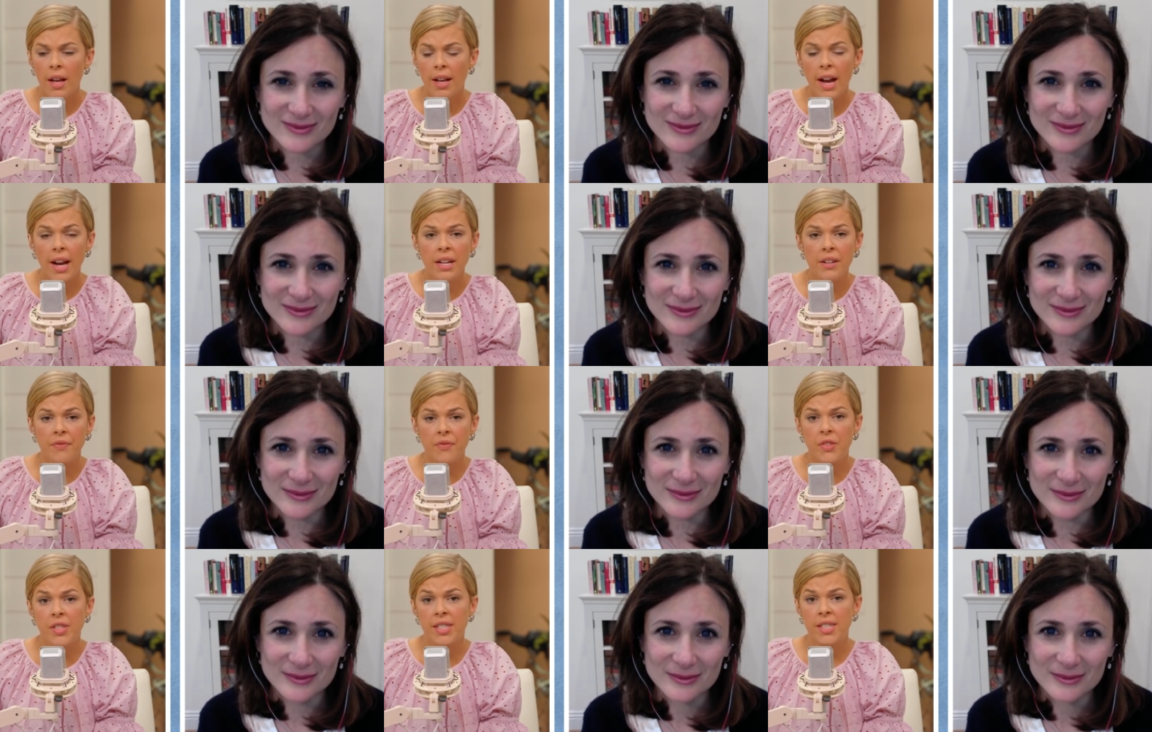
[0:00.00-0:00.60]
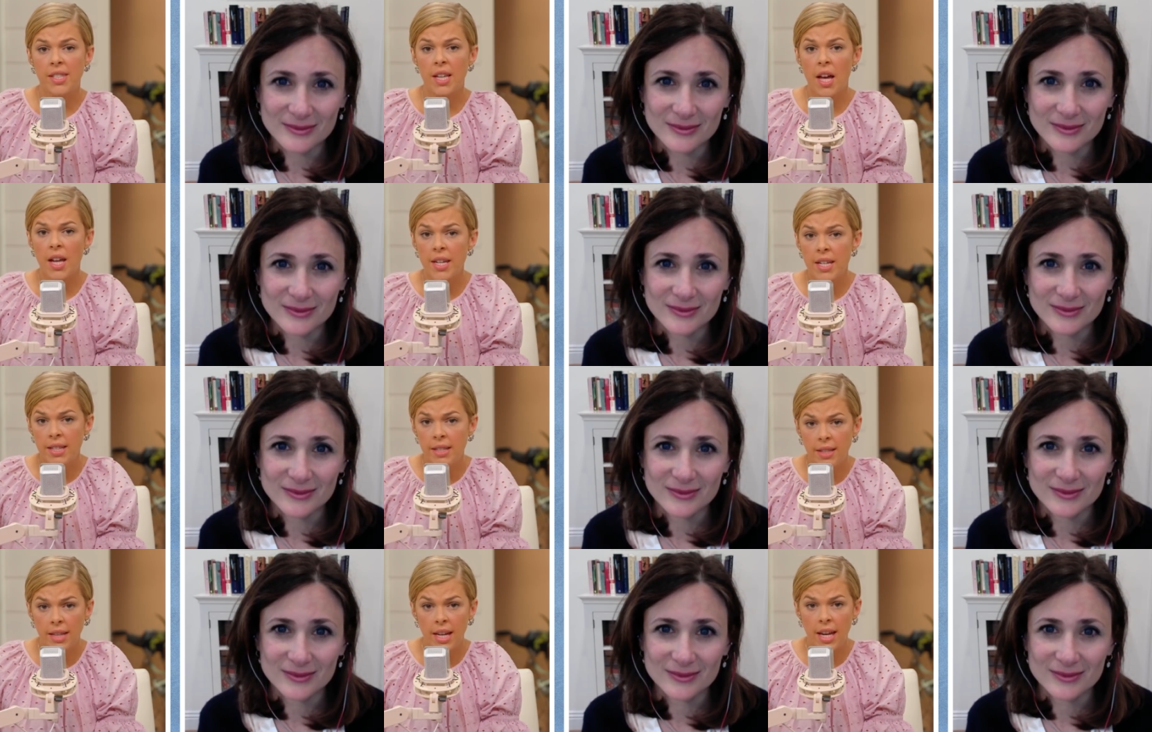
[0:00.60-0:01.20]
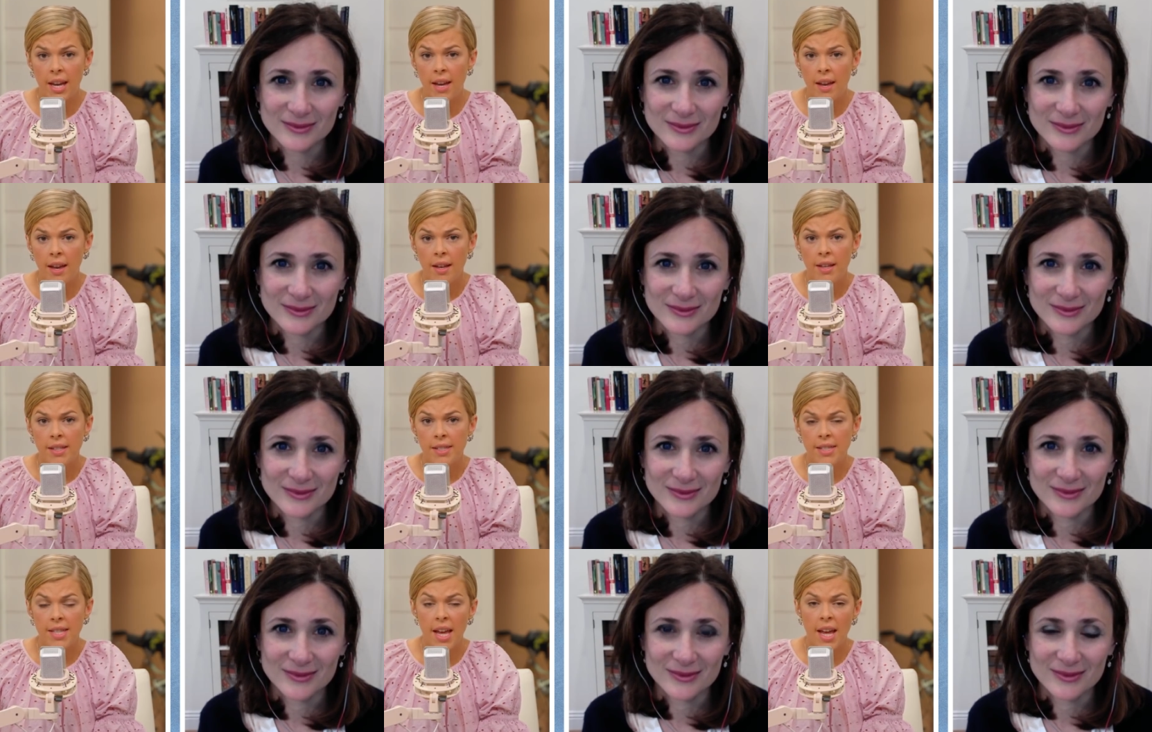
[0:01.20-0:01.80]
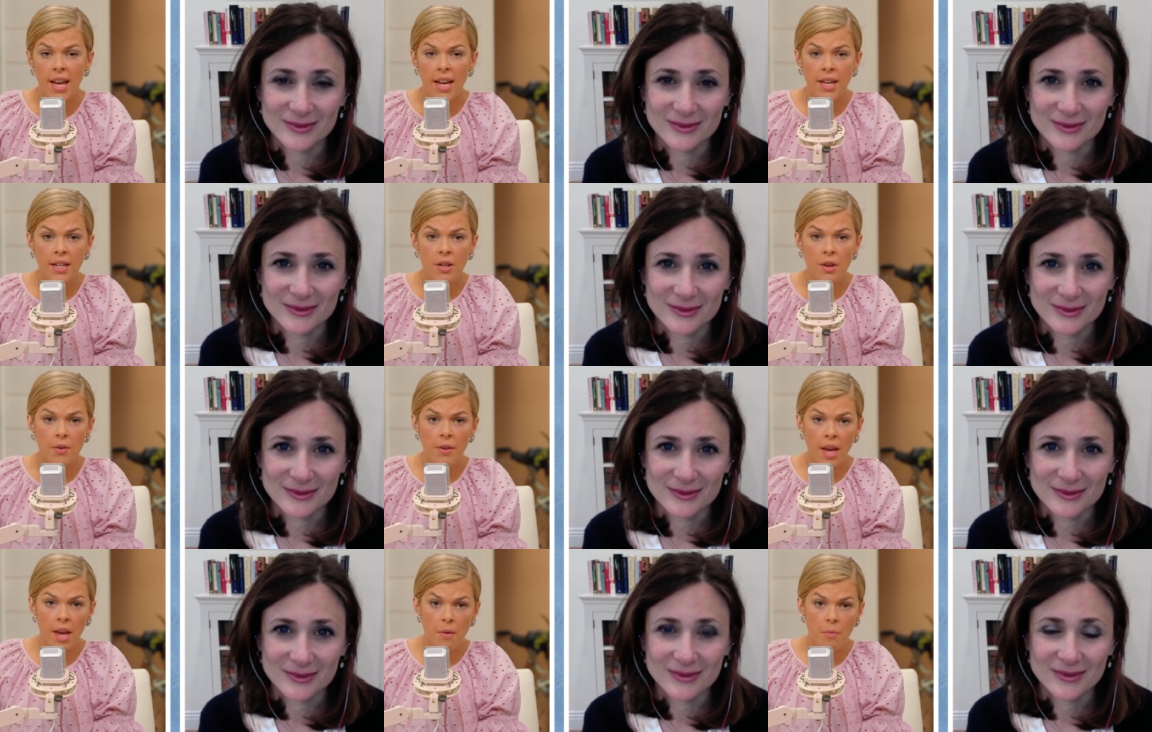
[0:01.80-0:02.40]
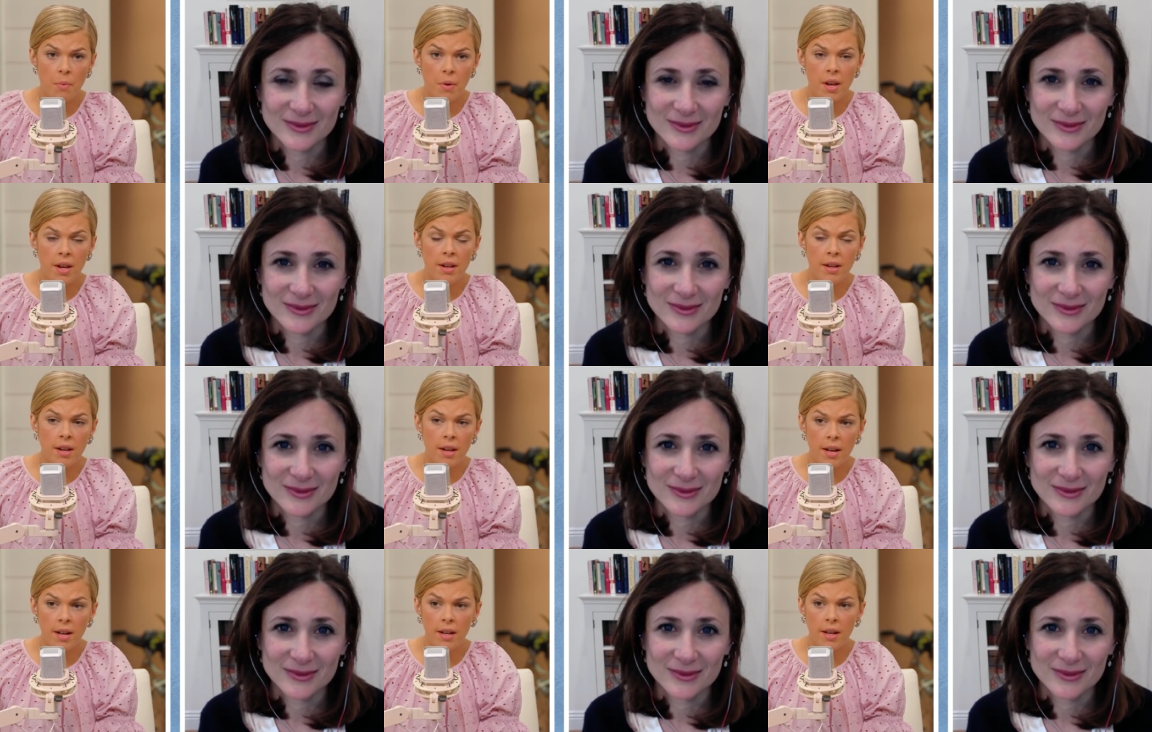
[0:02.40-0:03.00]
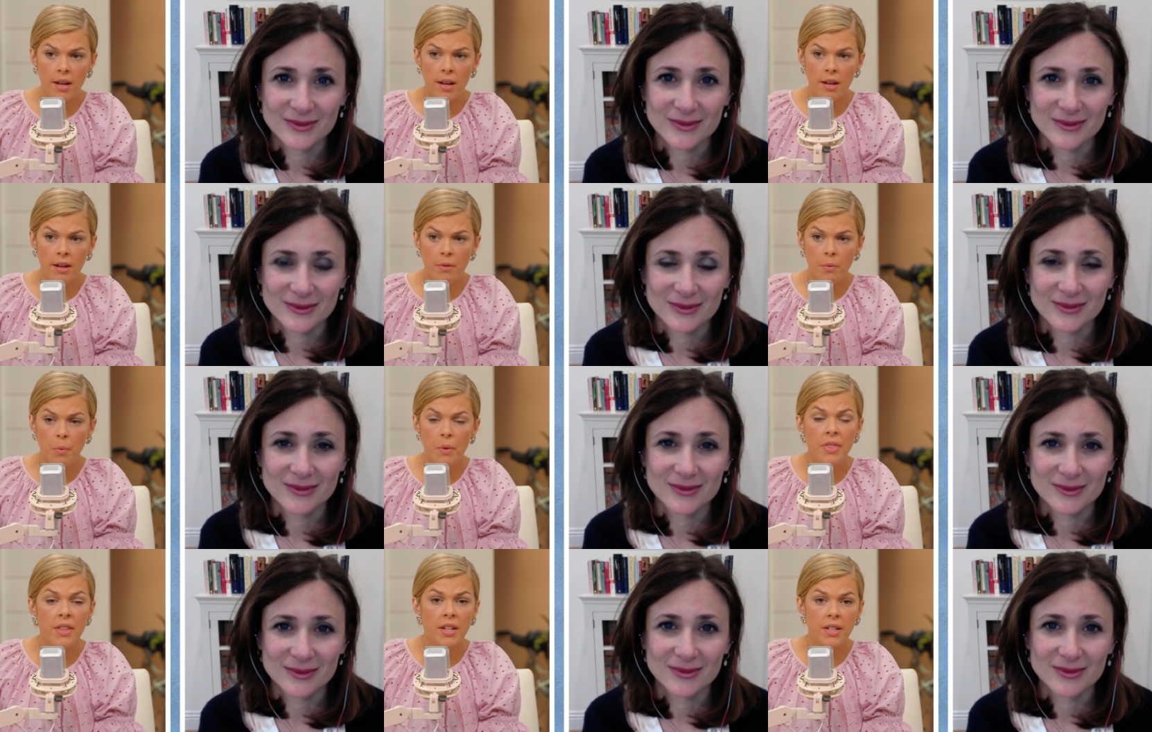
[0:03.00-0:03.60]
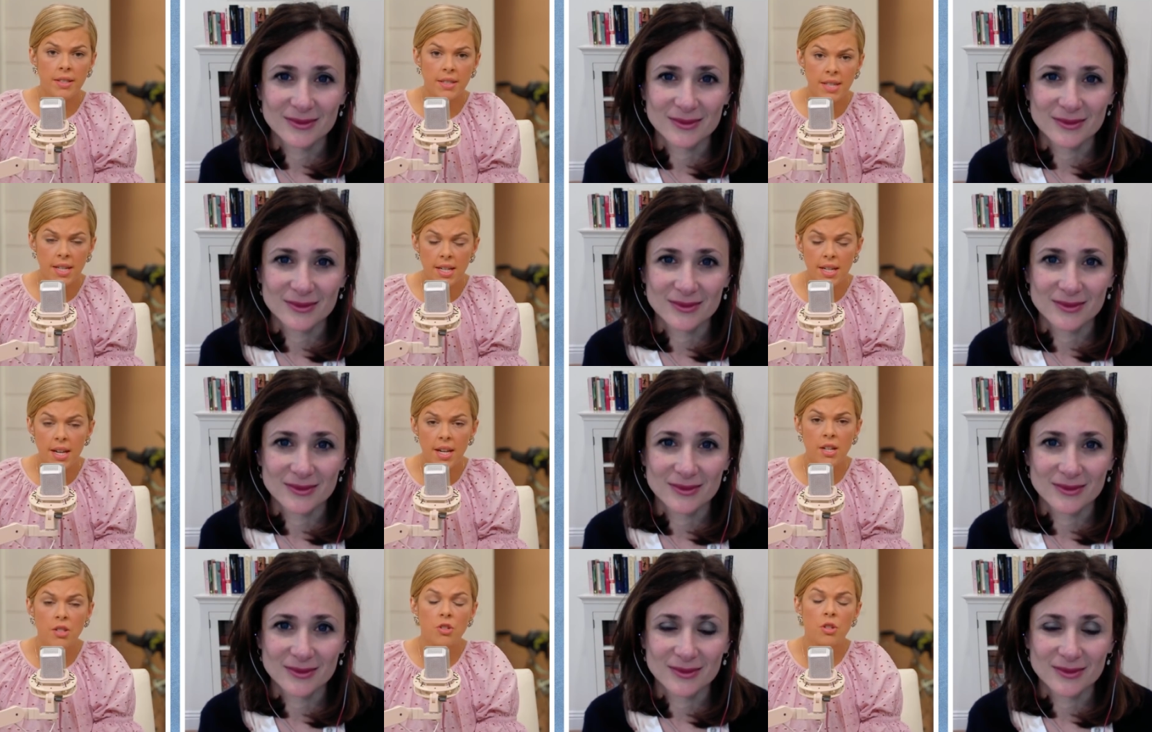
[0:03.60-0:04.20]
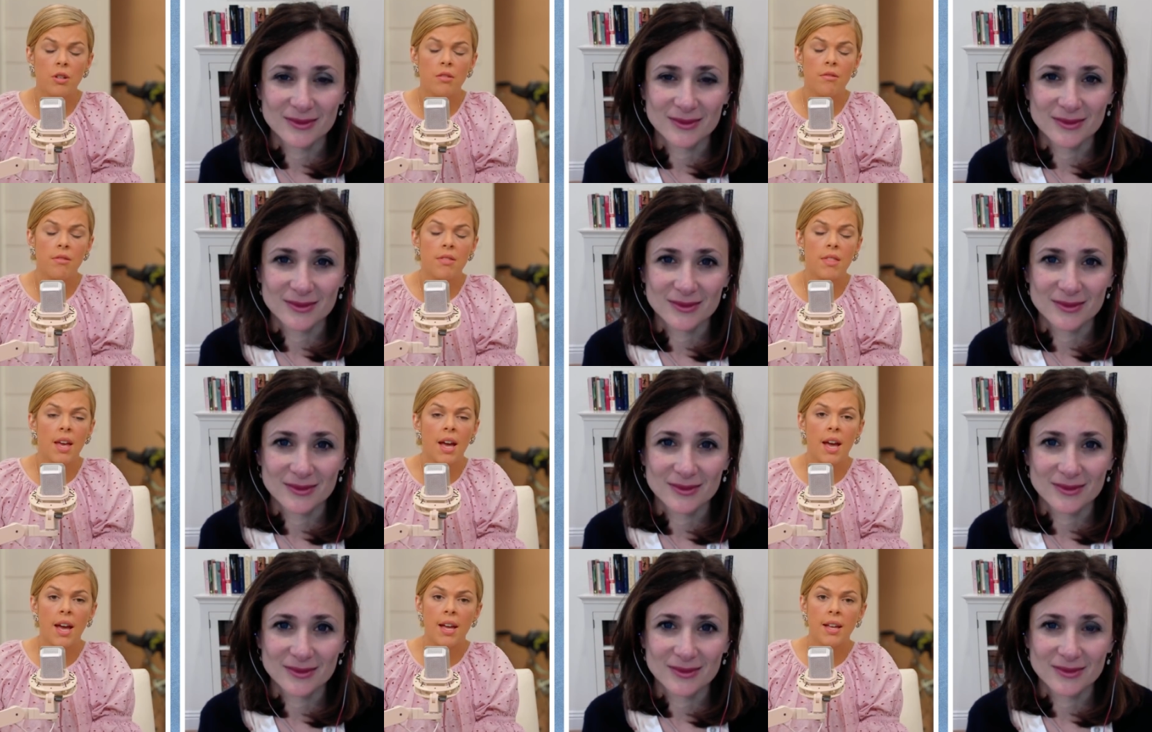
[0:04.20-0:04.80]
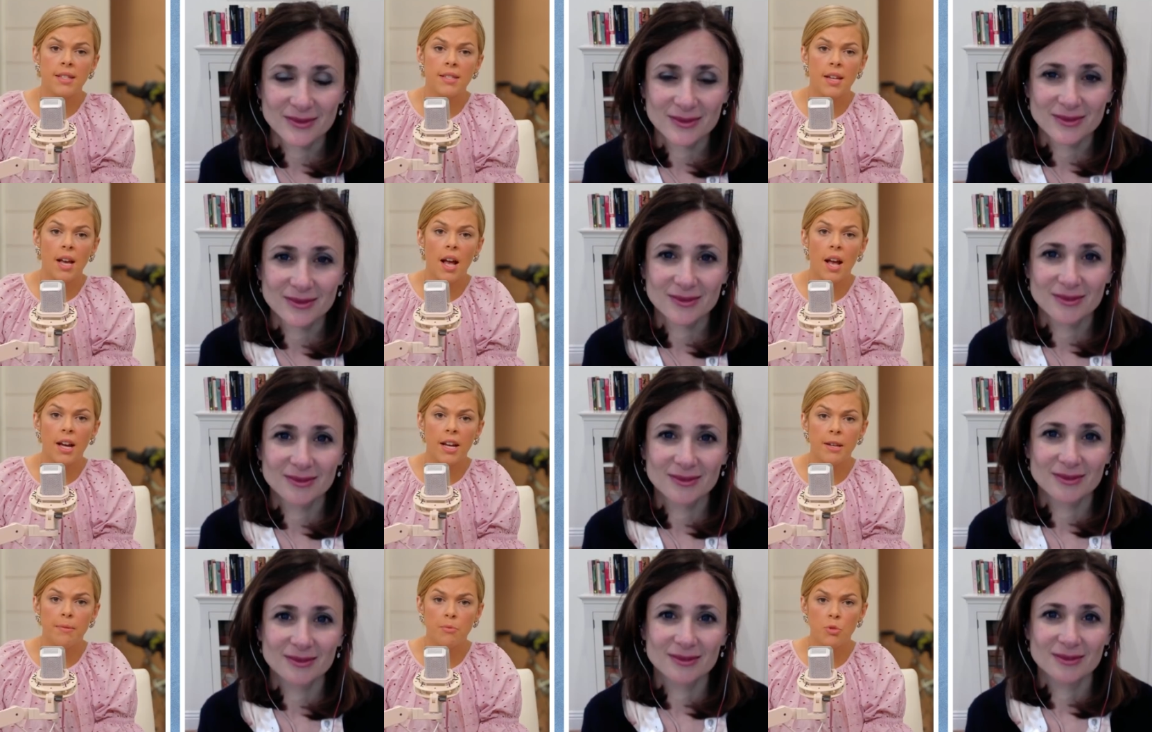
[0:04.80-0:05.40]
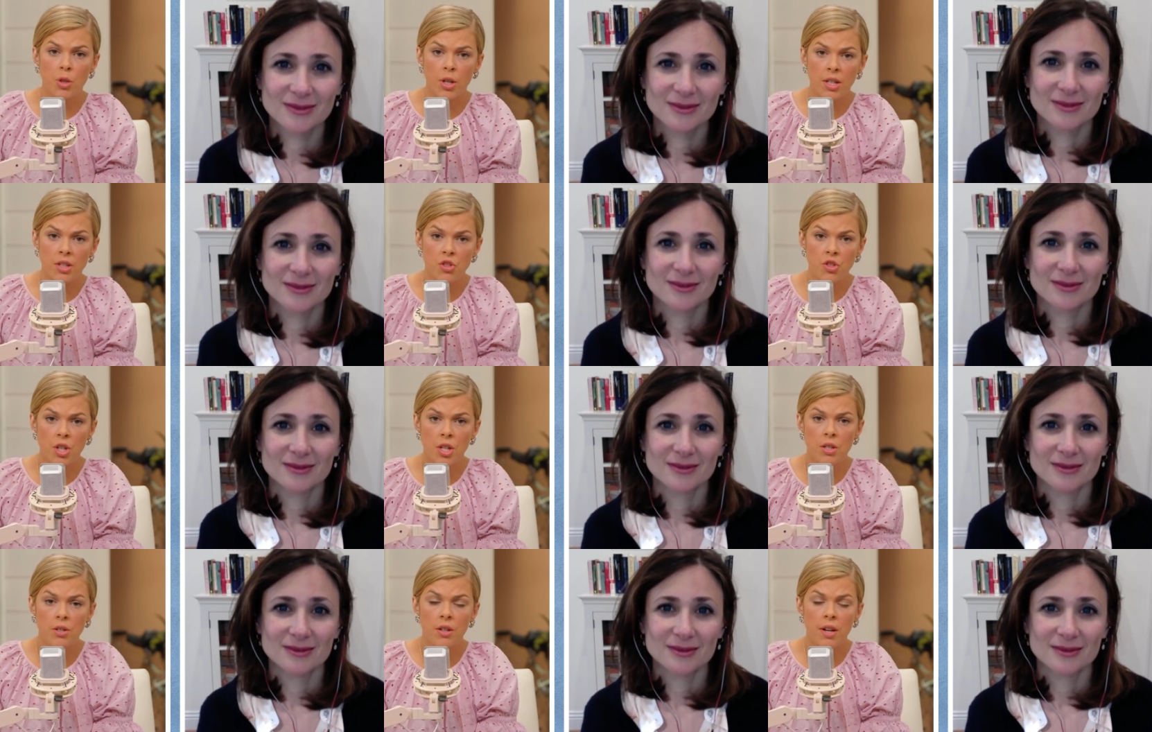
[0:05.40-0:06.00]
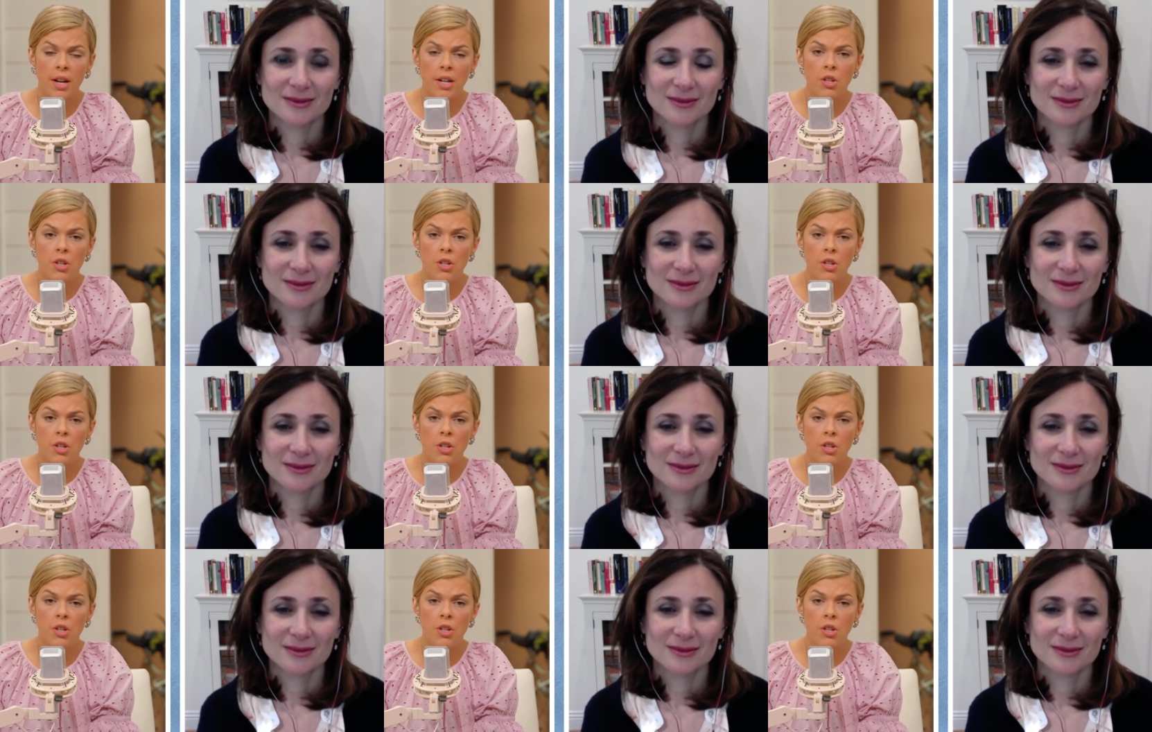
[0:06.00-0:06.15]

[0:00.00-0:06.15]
Speaker 1: kind of suddenly saying, "Okay, when uh, when they're a teenager, that I am transgender,